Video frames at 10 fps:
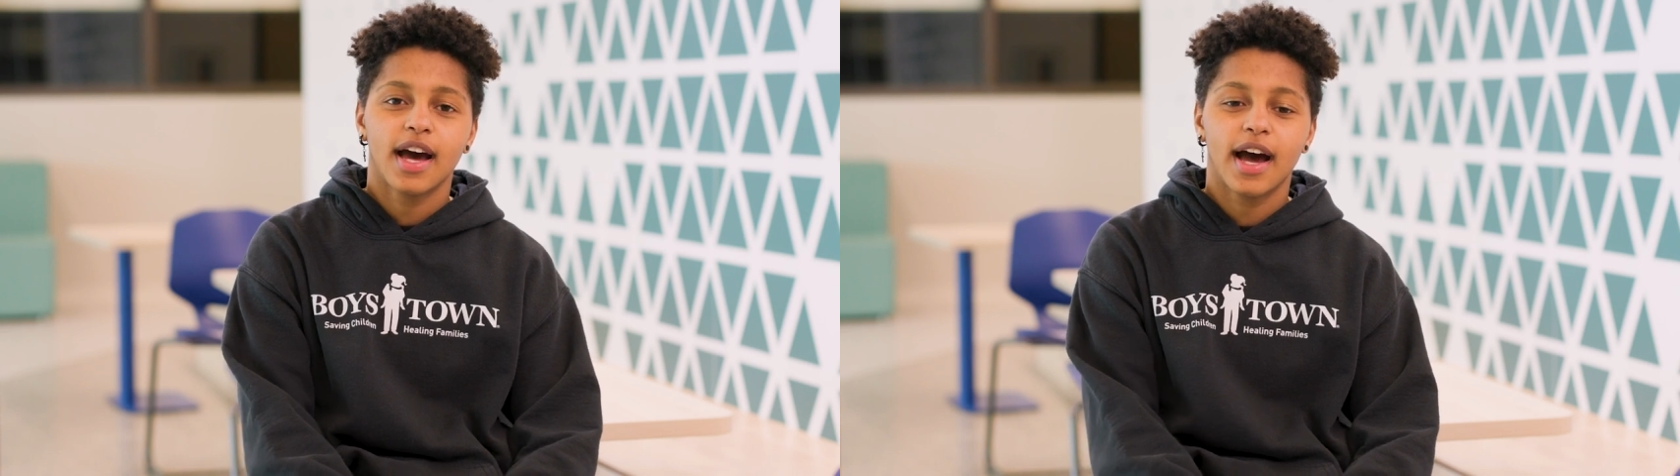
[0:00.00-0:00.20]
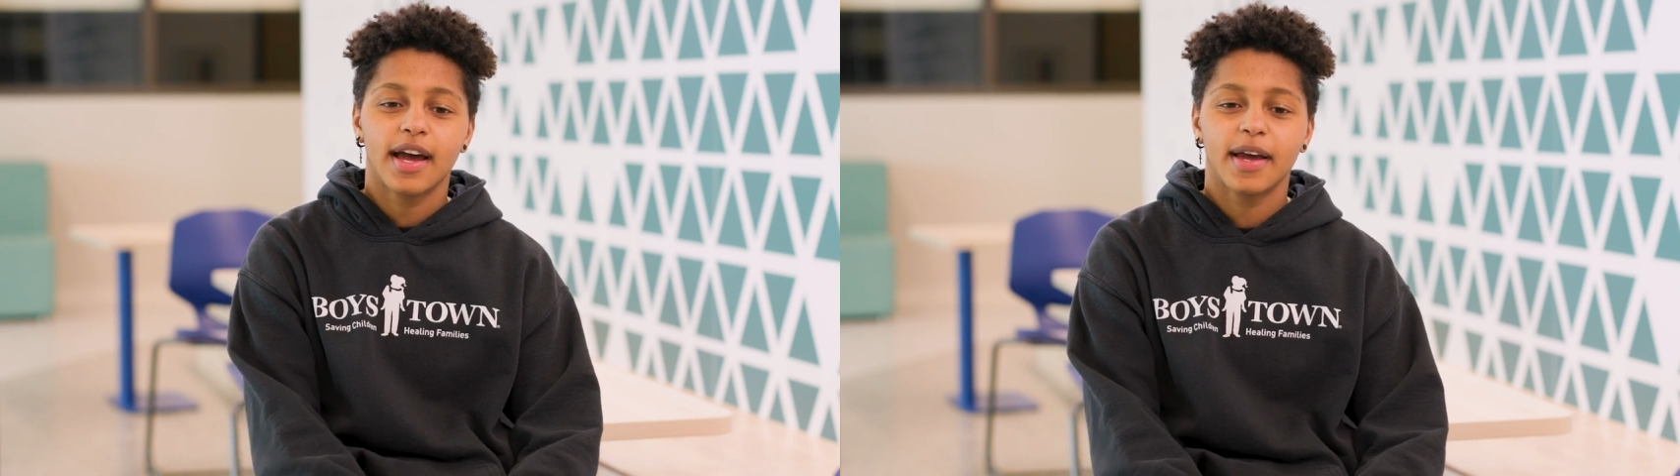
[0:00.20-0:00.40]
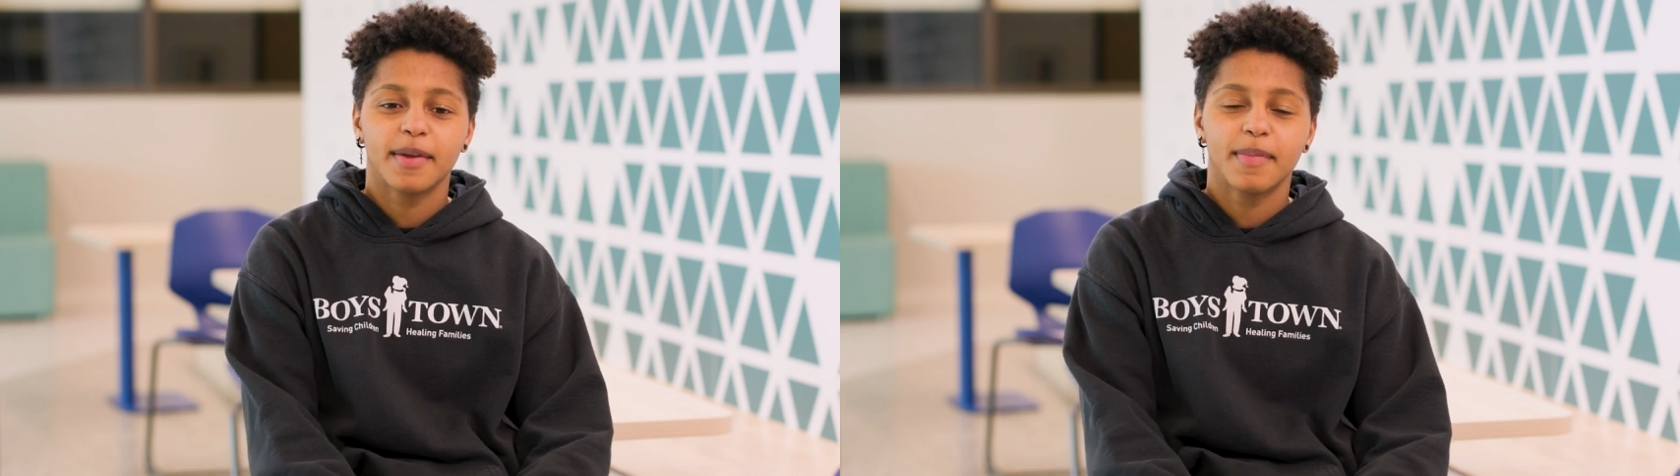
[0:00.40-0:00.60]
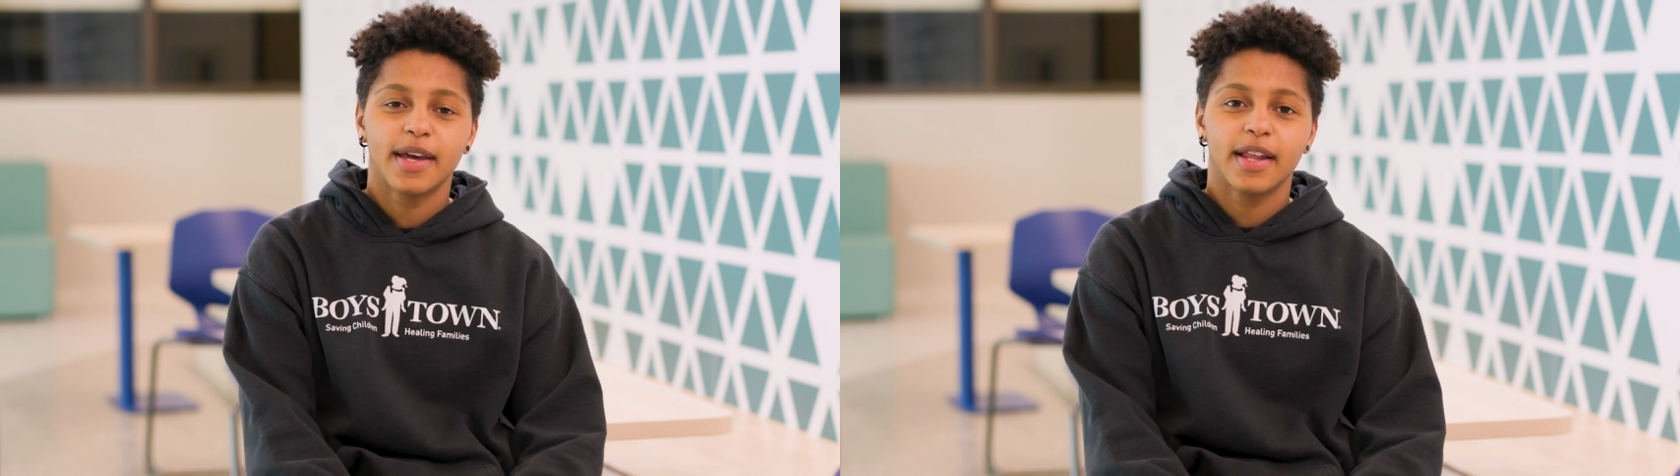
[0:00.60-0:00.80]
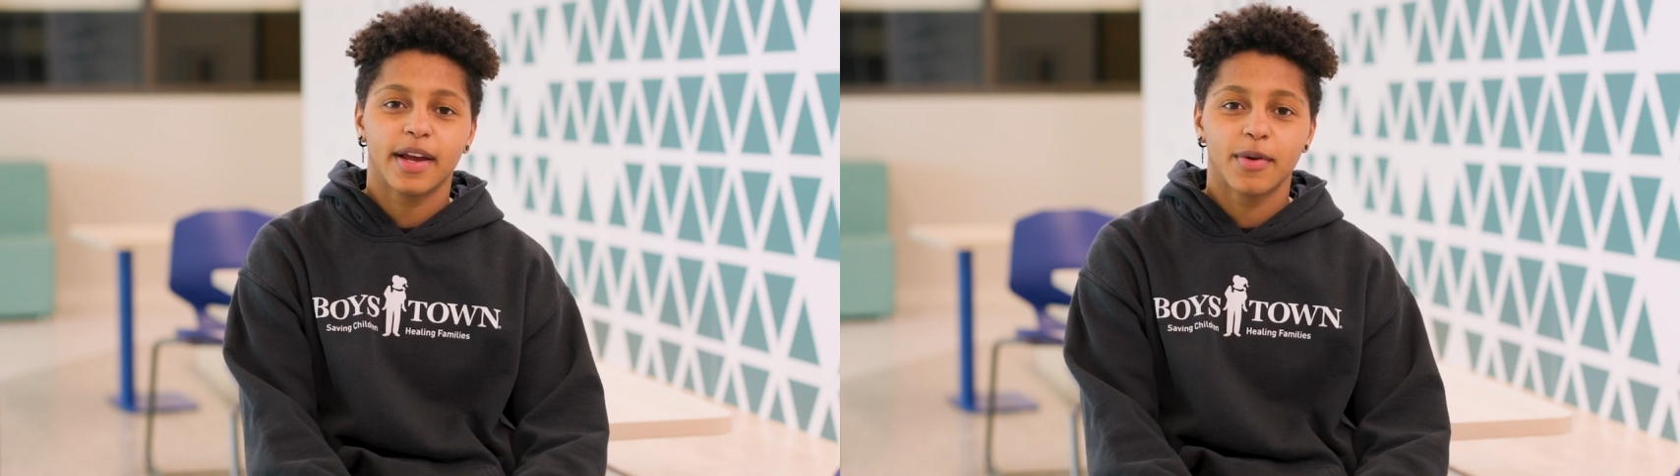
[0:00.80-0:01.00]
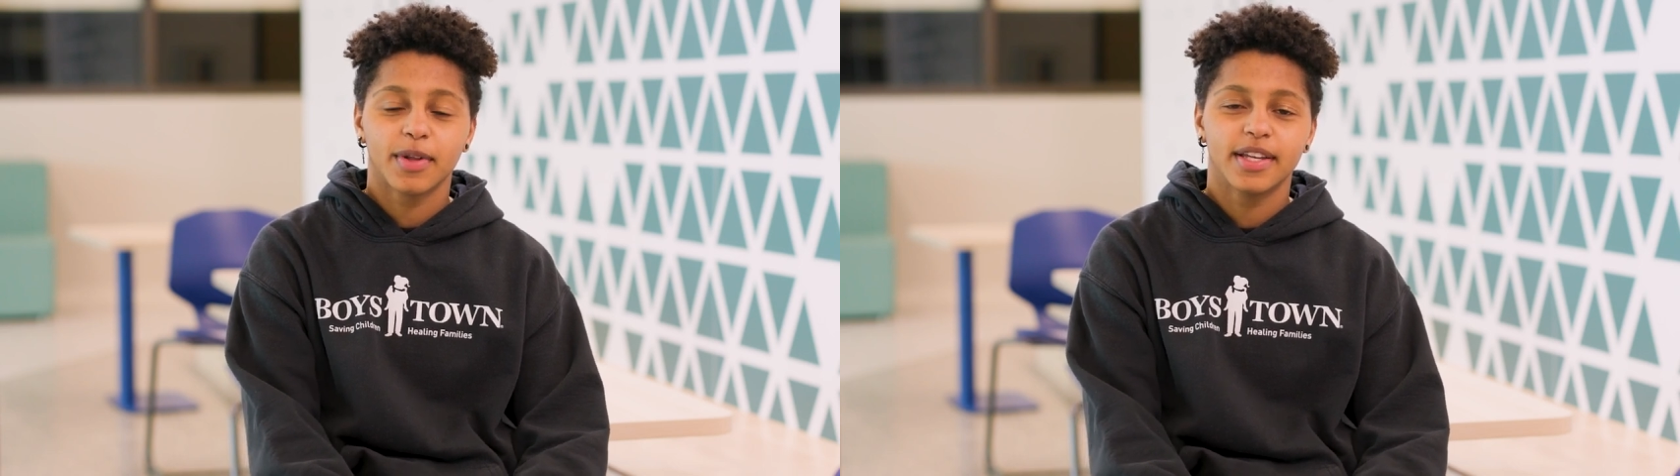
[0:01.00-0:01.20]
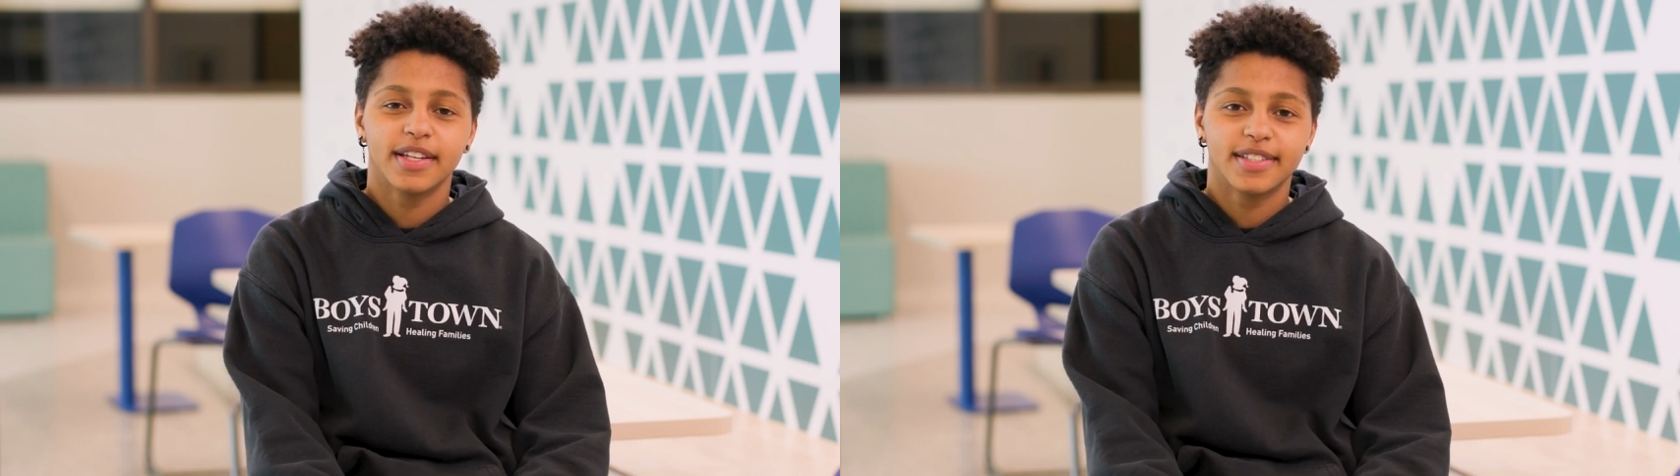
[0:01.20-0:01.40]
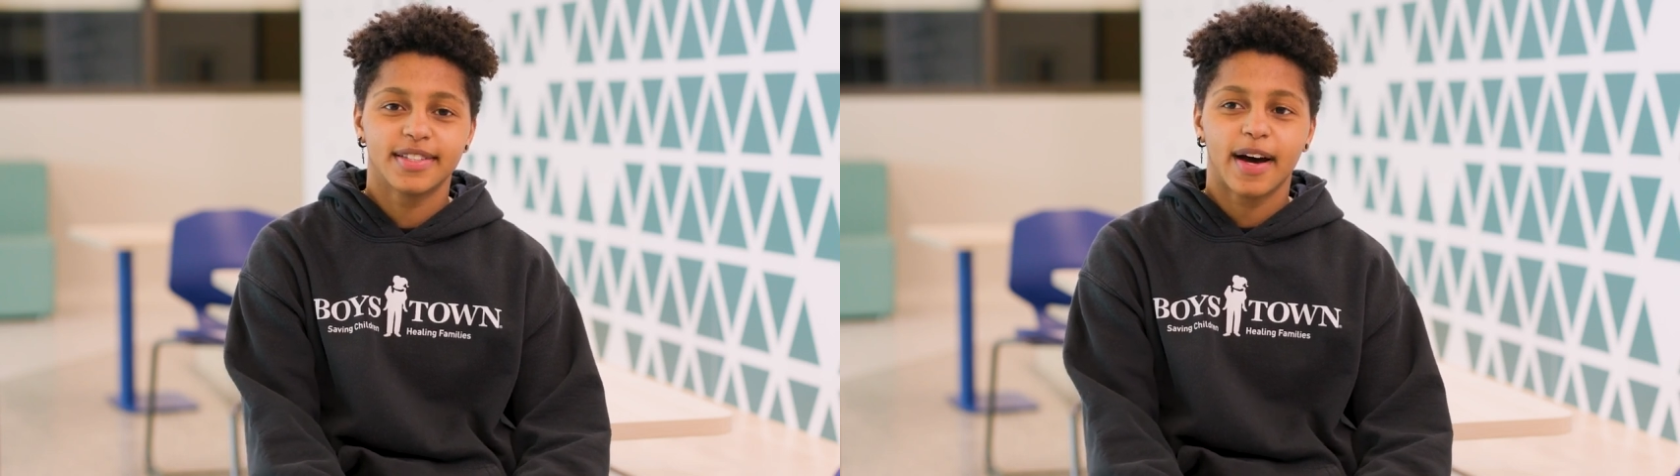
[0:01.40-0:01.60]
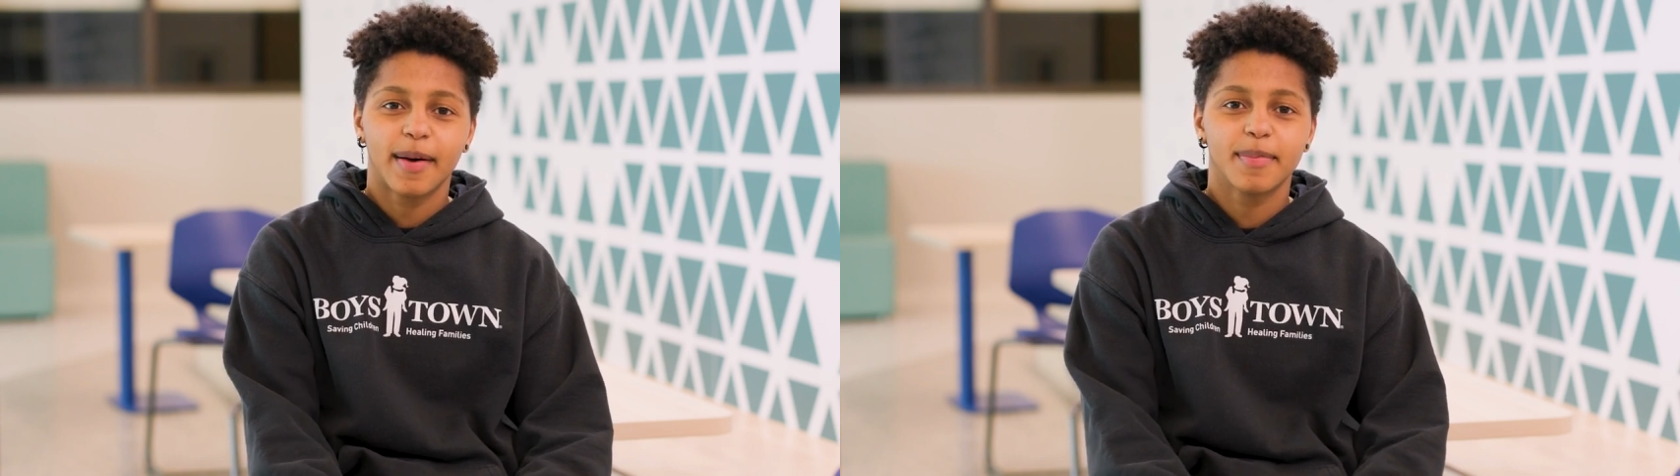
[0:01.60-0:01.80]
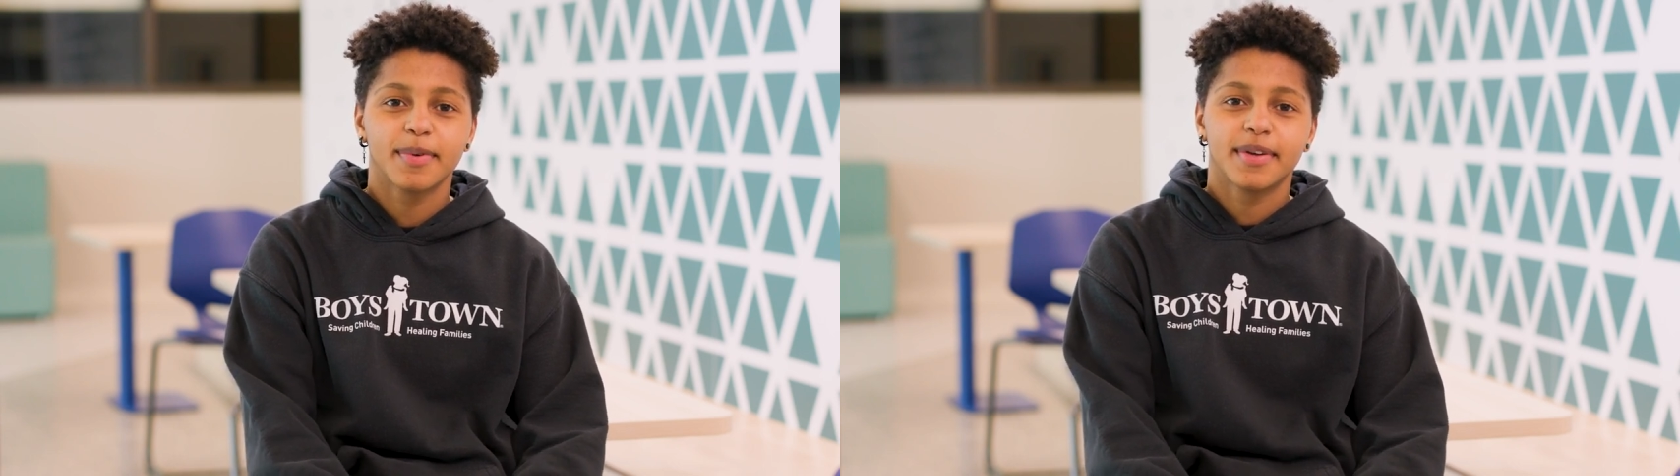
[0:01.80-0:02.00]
I had made like a really good stop,